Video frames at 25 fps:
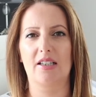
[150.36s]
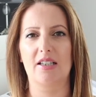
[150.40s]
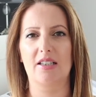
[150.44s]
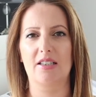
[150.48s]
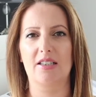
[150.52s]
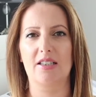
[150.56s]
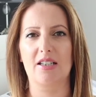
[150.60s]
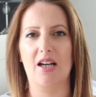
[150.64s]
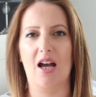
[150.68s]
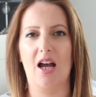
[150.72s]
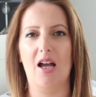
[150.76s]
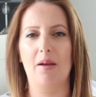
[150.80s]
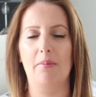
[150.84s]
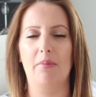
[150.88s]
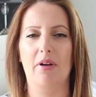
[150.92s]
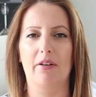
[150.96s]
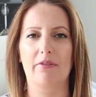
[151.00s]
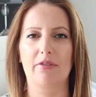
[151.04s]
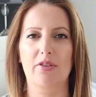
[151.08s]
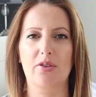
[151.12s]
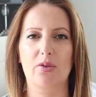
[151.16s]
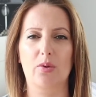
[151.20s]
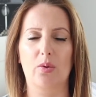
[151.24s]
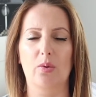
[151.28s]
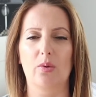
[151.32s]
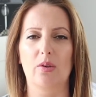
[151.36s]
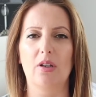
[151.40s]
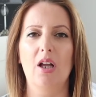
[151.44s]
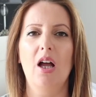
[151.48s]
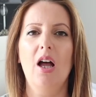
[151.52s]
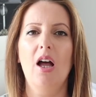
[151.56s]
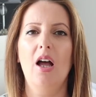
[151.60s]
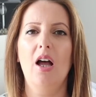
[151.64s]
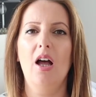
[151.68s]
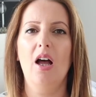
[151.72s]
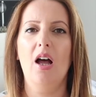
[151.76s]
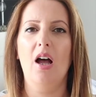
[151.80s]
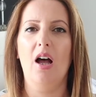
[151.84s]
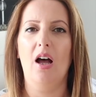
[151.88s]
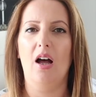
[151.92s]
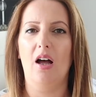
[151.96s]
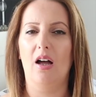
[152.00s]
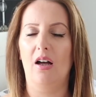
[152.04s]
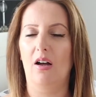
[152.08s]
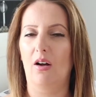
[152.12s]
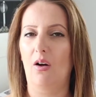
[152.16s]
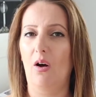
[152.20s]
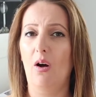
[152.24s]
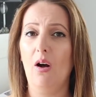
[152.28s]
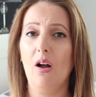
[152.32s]
the time of school
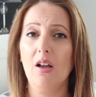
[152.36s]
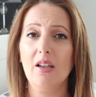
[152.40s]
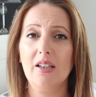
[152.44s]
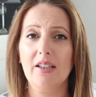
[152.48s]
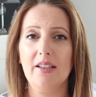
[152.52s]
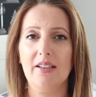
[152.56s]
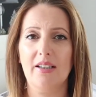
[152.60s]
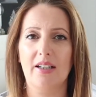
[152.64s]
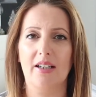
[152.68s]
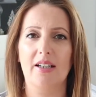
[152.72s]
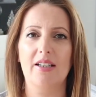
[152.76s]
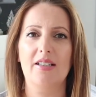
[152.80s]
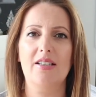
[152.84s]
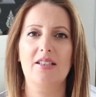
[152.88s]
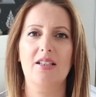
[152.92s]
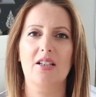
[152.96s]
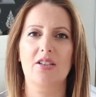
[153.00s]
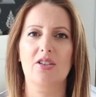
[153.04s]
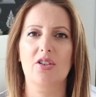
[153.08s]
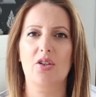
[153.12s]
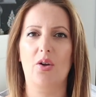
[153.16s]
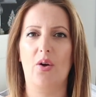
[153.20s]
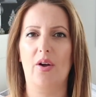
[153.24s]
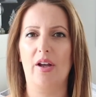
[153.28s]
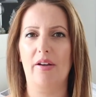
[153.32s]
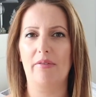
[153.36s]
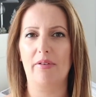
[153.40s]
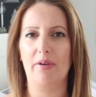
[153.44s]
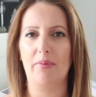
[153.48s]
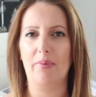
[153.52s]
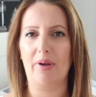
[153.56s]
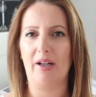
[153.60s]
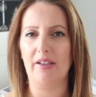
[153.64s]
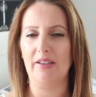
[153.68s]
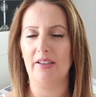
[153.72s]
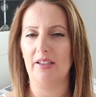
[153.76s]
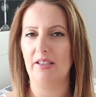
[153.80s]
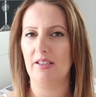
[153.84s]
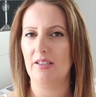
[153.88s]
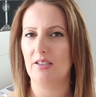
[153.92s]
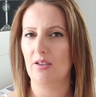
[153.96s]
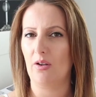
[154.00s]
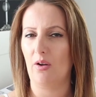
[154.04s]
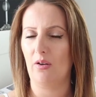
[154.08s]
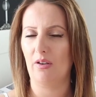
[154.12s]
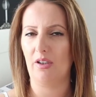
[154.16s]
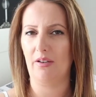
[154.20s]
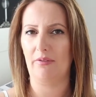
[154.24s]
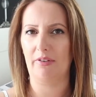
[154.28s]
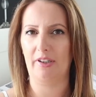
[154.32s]
holidays. So everyone is
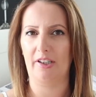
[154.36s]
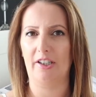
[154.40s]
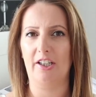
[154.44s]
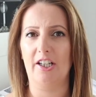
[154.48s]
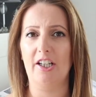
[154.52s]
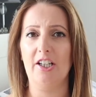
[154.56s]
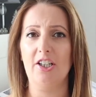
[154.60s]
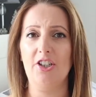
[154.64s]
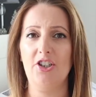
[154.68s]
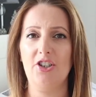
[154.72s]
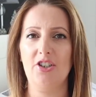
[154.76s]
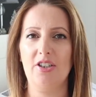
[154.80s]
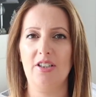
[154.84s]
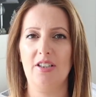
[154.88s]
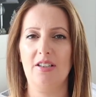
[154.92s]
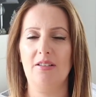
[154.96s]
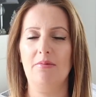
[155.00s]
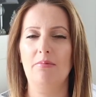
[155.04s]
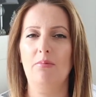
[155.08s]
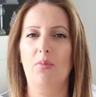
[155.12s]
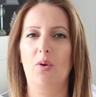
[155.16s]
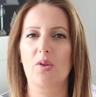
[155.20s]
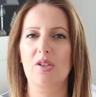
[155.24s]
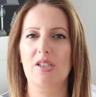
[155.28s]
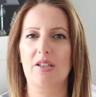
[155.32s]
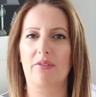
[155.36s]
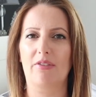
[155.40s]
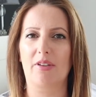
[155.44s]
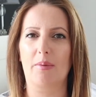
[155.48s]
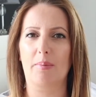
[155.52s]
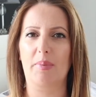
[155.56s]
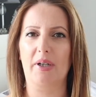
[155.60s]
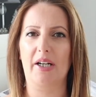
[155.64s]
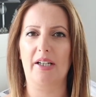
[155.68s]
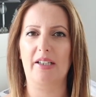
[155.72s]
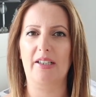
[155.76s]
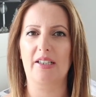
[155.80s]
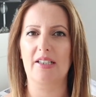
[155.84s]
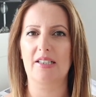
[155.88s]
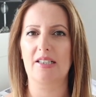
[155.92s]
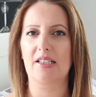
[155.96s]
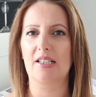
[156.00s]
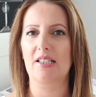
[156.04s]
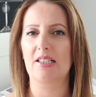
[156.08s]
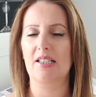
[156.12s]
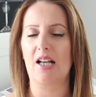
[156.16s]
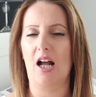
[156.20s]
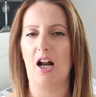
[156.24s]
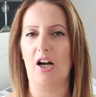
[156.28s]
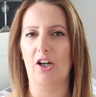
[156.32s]
on a vacation. Most of the
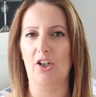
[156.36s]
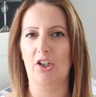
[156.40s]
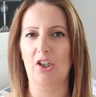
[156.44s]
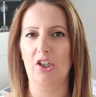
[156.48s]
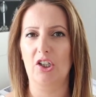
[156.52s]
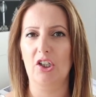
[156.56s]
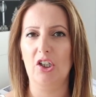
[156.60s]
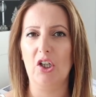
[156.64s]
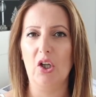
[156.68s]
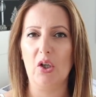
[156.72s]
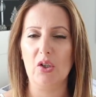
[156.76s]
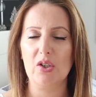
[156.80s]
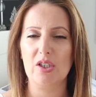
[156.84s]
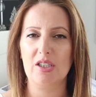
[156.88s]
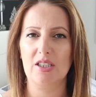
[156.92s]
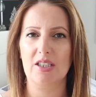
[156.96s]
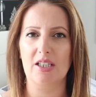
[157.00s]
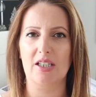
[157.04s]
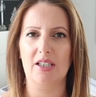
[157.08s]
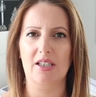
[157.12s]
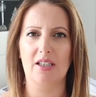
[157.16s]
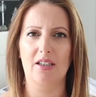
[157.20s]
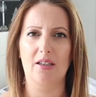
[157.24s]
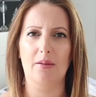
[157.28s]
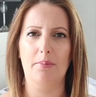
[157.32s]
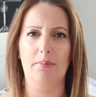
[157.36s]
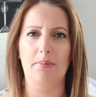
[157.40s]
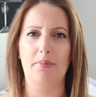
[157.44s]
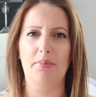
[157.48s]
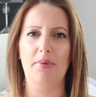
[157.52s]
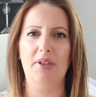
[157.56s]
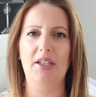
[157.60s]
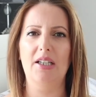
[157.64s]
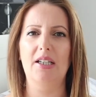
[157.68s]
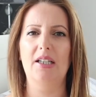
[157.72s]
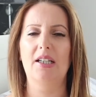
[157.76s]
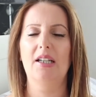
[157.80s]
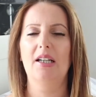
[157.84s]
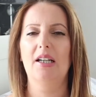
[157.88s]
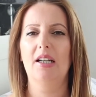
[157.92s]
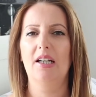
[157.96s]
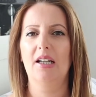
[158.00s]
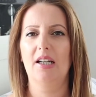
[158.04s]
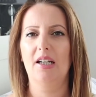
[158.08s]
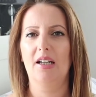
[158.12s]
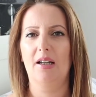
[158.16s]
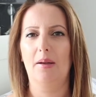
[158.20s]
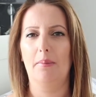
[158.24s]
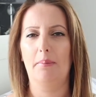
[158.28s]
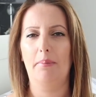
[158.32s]
practices are closed. They're gonna be
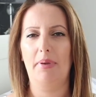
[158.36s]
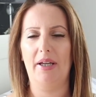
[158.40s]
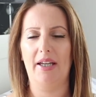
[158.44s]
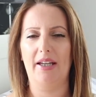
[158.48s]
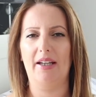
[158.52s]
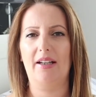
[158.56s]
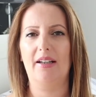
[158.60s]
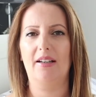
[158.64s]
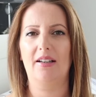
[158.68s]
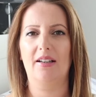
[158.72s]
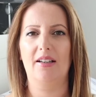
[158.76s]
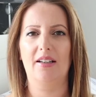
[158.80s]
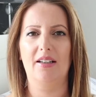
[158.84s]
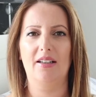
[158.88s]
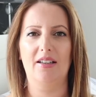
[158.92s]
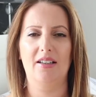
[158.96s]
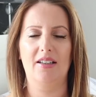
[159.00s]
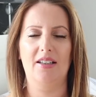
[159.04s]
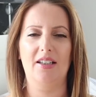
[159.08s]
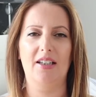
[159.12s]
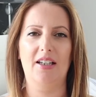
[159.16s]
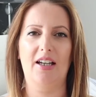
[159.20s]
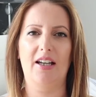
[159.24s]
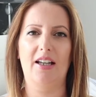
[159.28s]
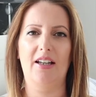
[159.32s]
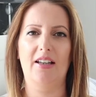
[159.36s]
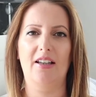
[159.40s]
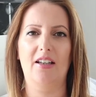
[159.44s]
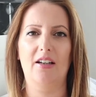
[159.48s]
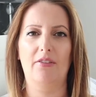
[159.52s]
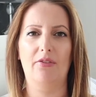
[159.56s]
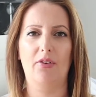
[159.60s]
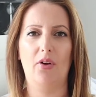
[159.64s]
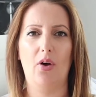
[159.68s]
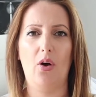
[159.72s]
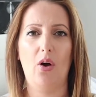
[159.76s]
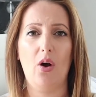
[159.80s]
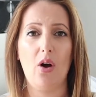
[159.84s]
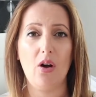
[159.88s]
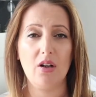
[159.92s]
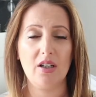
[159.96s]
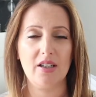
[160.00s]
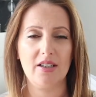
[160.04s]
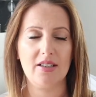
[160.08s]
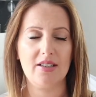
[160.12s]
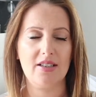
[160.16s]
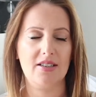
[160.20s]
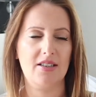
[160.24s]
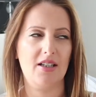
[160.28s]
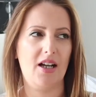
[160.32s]
back in the end of
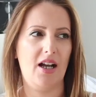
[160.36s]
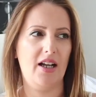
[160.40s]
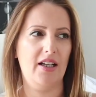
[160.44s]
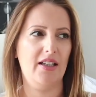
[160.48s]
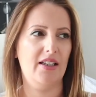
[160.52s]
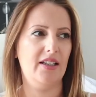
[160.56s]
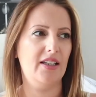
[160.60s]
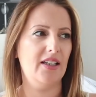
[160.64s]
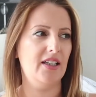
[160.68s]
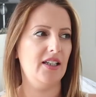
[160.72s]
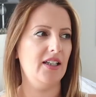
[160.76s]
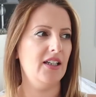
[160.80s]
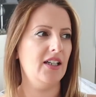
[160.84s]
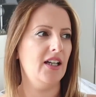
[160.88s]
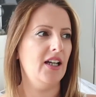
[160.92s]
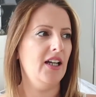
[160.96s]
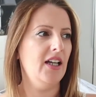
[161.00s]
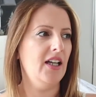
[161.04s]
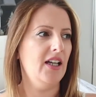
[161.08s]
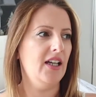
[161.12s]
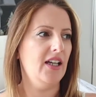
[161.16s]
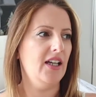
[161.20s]
August, I think.